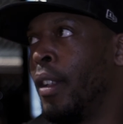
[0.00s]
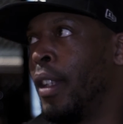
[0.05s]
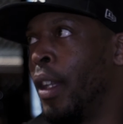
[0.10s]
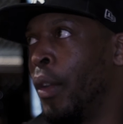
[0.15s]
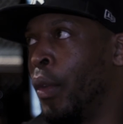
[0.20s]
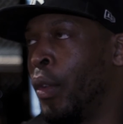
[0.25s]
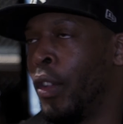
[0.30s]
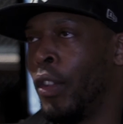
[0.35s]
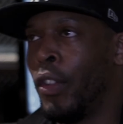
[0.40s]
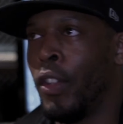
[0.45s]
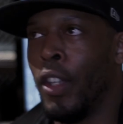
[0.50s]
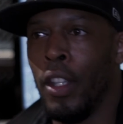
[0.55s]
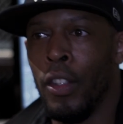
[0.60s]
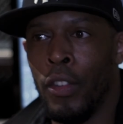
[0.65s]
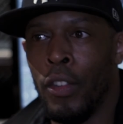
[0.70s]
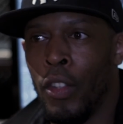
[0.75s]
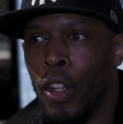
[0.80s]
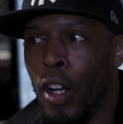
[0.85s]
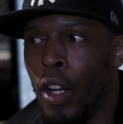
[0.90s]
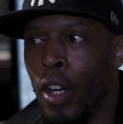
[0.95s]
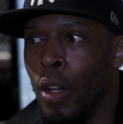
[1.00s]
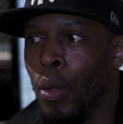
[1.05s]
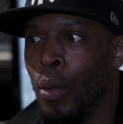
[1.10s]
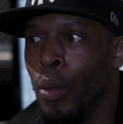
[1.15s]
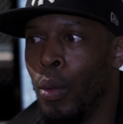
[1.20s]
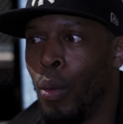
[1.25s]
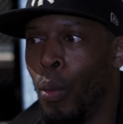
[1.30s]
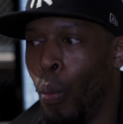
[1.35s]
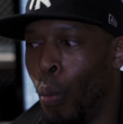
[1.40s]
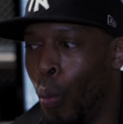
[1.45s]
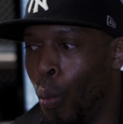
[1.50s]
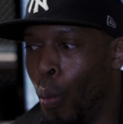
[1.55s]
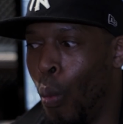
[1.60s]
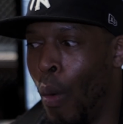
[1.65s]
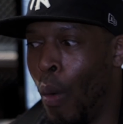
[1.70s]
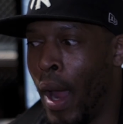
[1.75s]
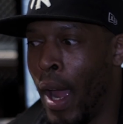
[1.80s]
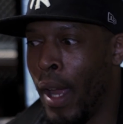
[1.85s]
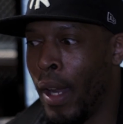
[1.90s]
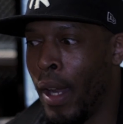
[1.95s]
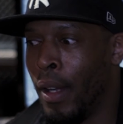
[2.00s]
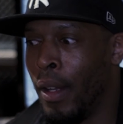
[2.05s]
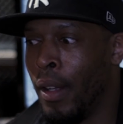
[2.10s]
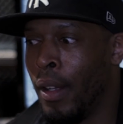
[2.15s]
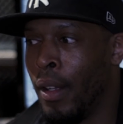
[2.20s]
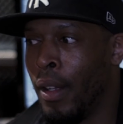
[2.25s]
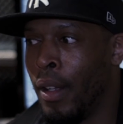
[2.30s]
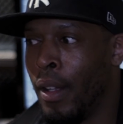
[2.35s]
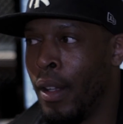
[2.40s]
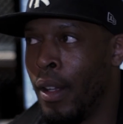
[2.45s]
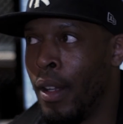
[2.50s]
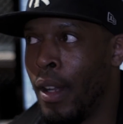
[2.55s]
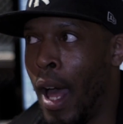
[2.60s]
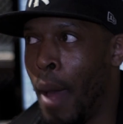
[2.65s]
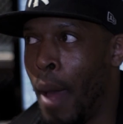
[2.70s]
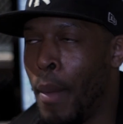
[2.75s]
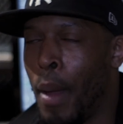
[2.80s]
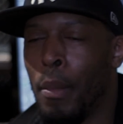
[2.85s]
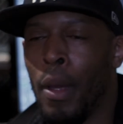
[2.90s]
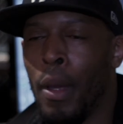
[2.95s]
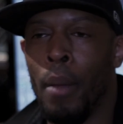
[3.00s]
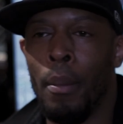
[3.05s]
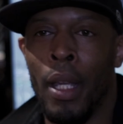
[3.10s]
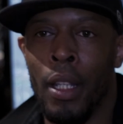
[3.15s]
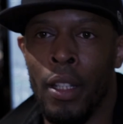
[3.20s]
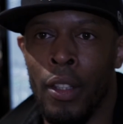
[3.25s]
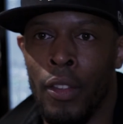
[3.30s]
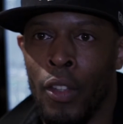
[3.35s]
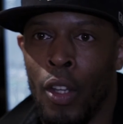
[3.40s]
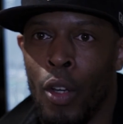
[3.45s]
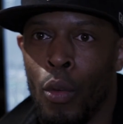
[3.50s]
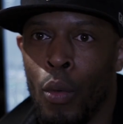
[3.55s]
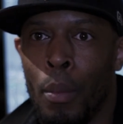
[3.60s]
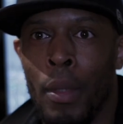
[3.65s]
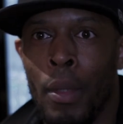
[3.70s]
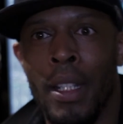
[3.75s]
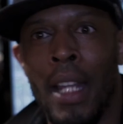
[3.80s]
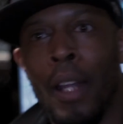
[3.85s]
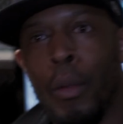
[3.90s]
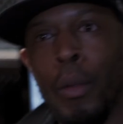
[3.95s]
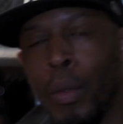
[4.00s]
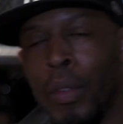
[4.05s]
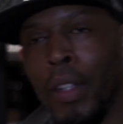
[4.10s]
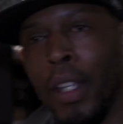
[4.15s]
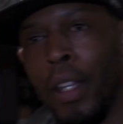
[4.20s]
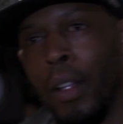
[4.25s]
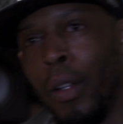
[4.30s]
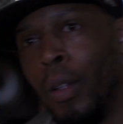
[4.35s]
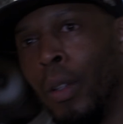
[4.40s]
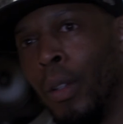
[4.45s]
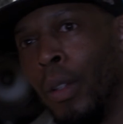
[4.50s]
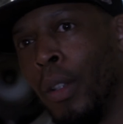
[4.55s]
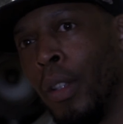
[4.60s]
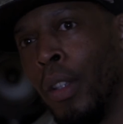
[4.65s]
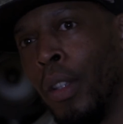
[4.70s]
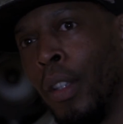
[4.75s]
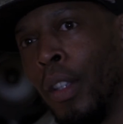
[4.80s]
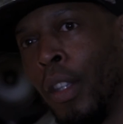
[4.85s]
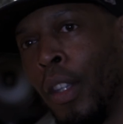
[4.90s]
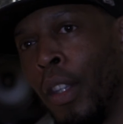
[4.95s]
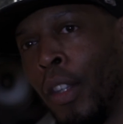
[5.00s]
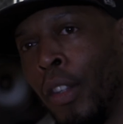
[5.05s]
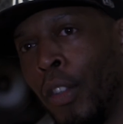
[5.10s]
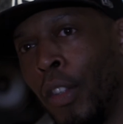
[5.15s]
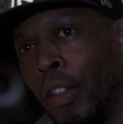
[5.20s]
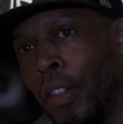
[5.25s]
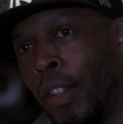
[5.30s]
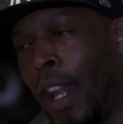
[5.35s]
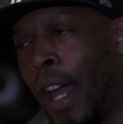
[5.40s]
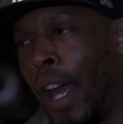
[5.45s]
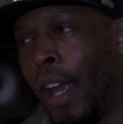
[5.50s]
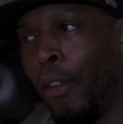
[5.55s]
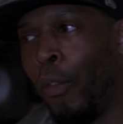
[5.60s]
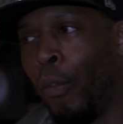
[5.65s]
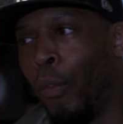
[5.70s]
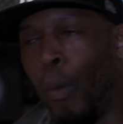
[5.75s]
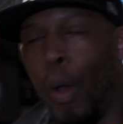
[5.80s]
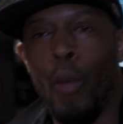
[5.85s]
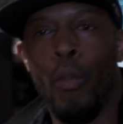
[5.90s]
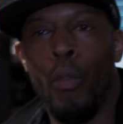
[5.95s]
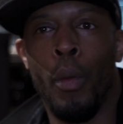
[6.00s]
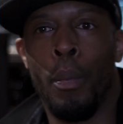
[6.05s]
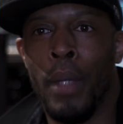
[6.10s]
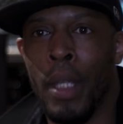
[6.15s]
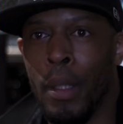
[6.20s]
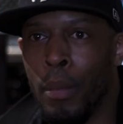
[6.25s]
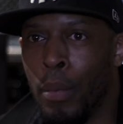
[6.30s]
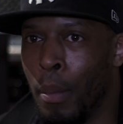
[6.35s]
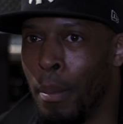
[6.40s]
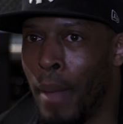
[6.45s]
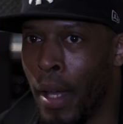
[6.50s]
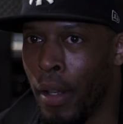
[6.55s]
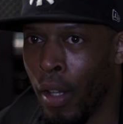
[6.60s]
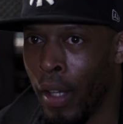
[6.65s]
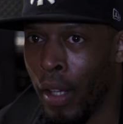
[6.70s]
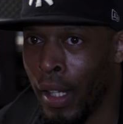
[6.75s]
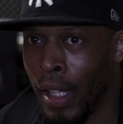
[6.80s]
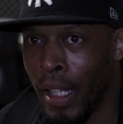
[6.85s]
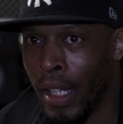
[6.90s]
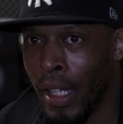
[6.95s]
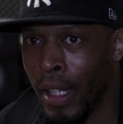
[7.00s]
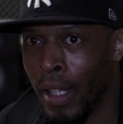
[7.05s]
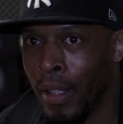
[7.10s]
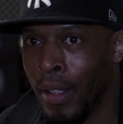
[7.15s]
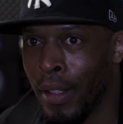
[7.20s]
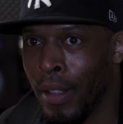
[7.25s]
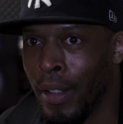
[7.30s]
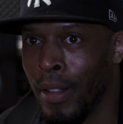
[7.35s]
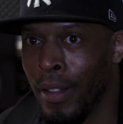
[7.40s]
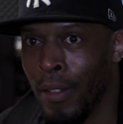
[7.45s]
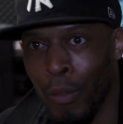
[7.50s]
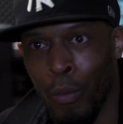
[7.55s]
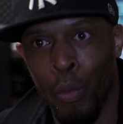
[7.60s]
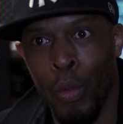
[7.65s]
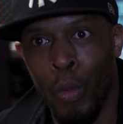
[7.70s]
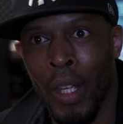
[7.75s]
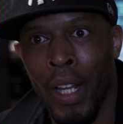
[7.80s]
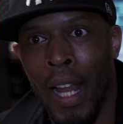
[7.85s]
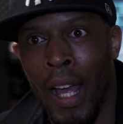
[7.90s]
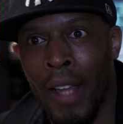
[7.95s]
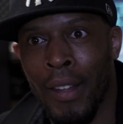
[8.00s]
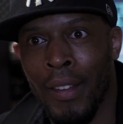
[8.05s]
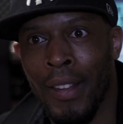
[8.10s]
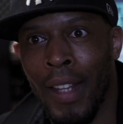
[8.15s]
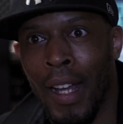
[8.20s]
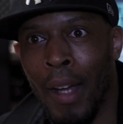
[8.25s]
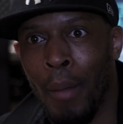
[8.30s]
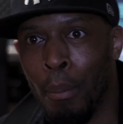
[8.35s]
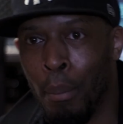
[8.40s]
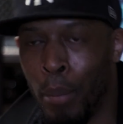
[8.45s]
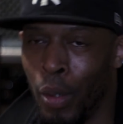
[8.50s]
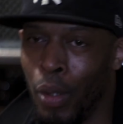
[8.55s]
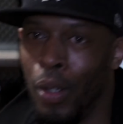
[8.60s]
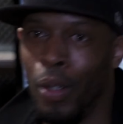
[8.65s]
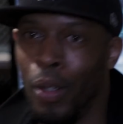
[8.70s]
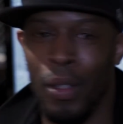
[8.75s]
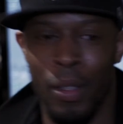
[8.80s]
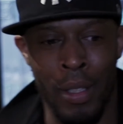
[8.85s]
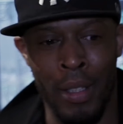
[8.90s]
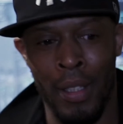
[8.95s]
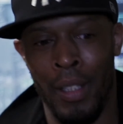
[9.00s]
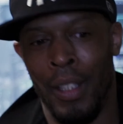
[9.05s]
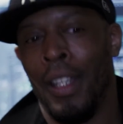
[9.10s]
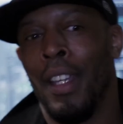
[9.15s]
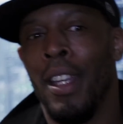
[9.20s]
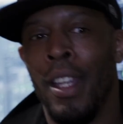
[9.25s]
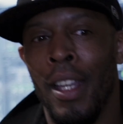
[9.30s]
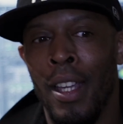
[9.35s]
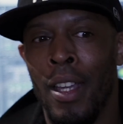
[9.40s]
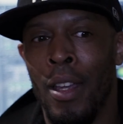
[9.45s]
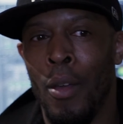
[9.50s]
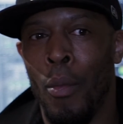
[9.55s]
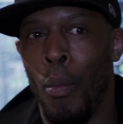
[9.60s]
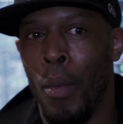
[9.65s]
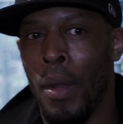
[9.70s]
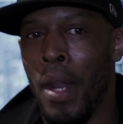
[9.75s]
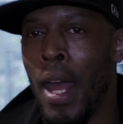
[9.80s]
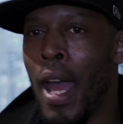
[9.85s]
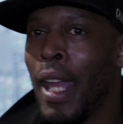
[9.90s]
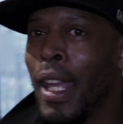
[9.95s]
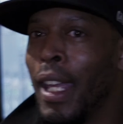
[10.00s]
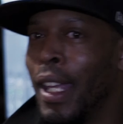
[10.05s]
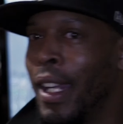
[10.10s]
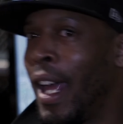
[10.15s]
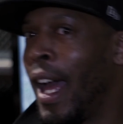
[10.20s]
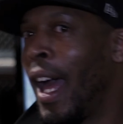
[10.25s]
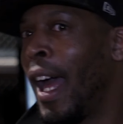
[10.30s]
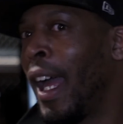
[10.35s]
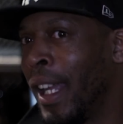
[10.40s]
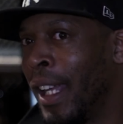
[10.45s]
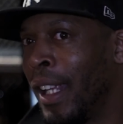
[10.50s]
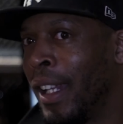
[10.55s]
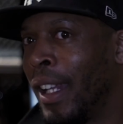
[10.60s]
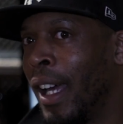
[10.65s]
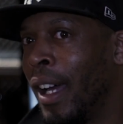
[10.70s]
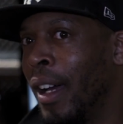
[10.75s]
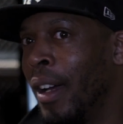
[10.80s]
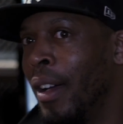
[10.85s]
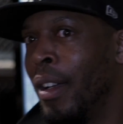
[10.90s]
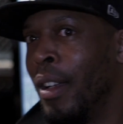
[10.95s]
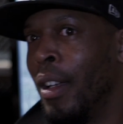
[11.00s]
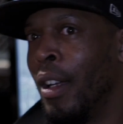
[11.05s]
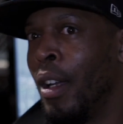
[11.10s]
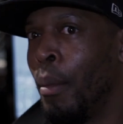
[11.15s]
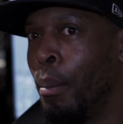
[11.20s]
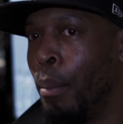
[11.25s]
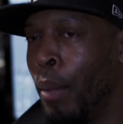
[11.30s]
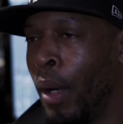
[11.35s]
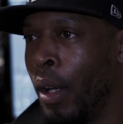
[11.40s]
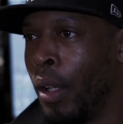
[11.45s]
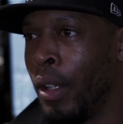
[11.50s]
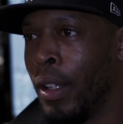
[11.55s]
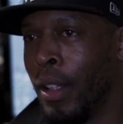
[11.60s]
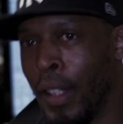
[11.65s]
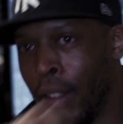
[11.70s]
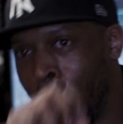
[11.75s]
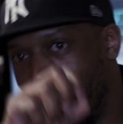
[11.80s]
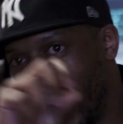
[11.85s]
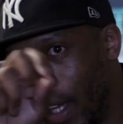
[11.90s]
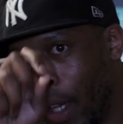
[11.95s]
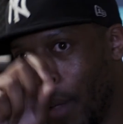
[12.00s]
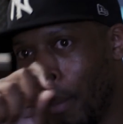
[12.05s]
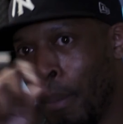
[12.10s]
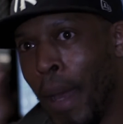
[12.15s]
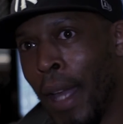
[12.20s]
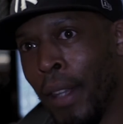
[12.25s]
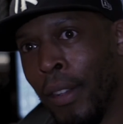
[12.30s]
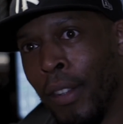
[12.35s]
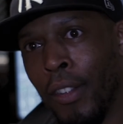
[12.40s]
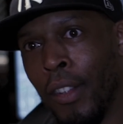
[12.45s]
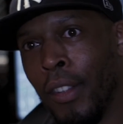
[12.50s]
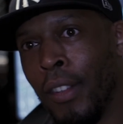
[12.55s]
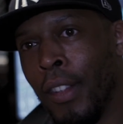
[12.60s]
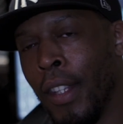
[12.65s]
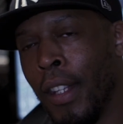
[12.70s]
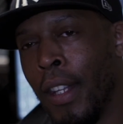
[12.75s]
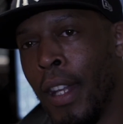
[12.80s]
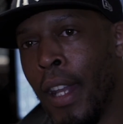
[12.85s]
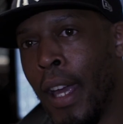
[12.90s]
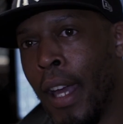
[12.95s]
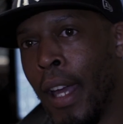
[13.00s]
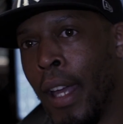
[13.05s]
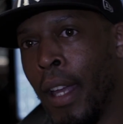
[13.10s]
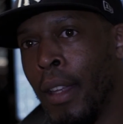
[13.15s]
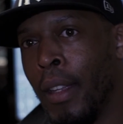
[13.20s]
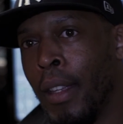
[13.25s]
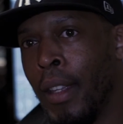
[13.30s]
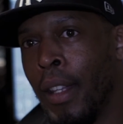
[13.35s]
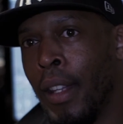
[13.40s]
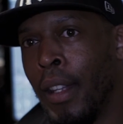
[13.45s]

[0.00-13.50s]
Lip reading: there was a certain song when I remember I made a song when my dad was ill. So it's like other people might not realise that, but when I hear that. But there's certain messages in there